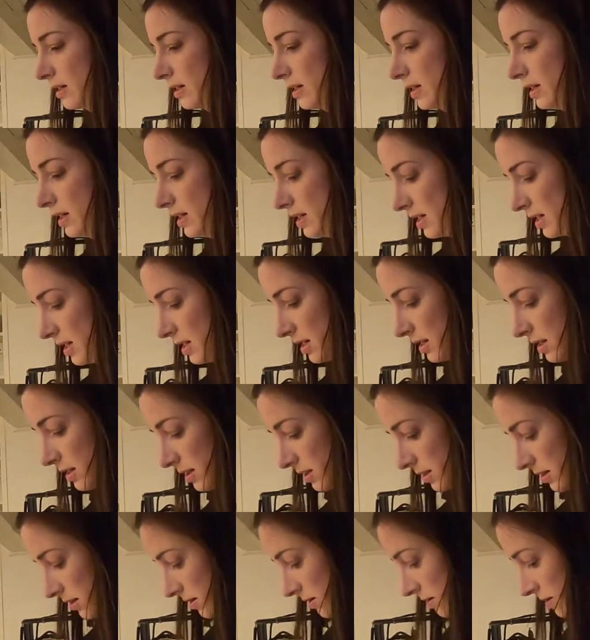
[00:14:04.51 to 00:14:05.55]
I get
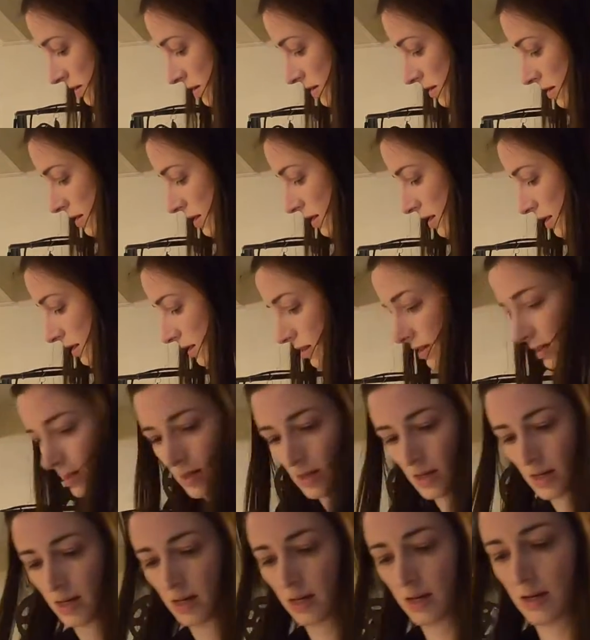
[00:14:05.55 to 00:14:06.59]
this all nice and
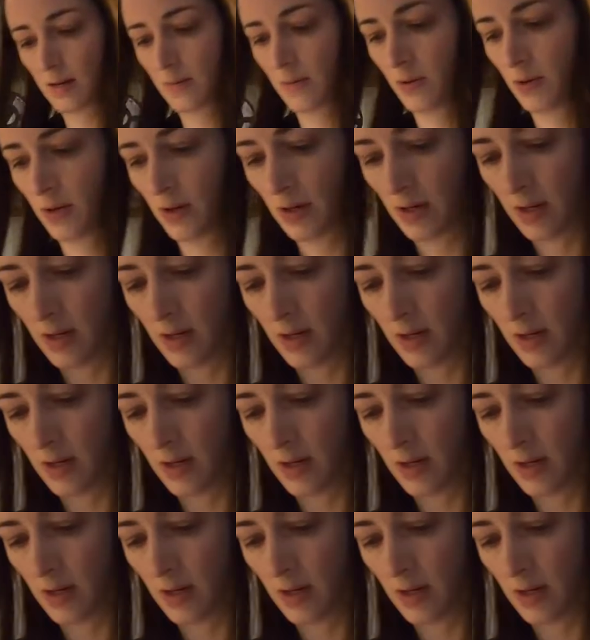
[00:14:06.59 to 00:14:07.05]
lined up, good